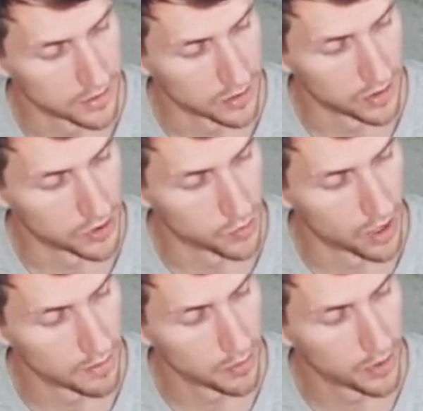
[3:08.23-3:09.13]
So there's
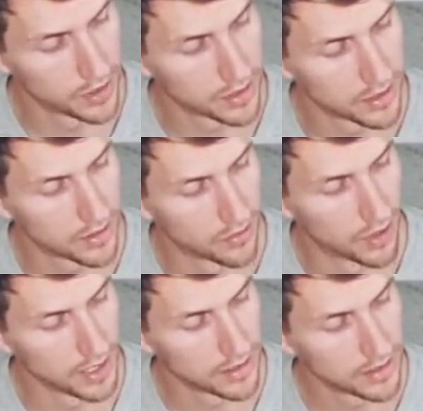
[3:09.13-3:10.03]
one point
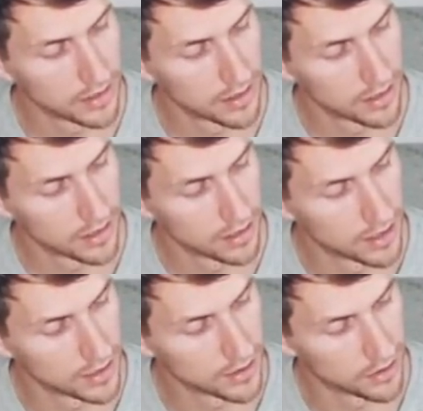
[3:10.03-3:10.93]
right
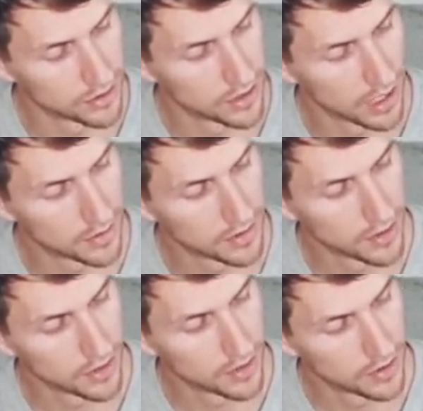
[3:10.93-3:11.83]
next to your soft
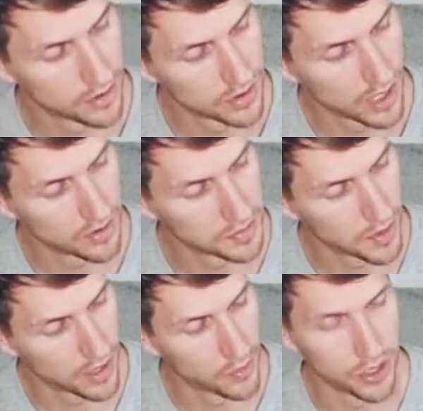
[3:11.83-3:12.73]

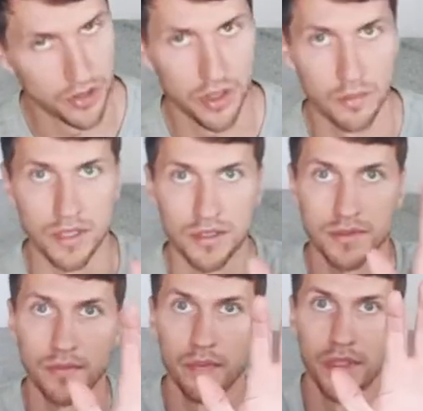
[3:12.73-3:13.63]
spot where your thumb is.